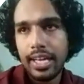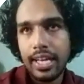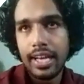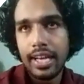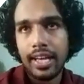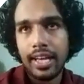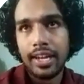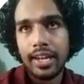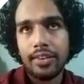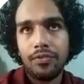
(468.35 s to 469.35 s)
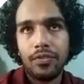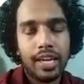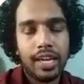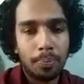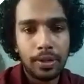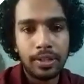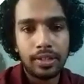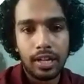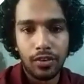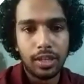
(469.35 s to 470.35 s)
and we helped in
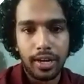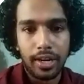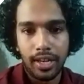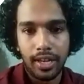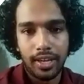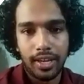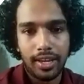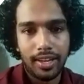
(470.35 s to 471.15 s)
recovering the money.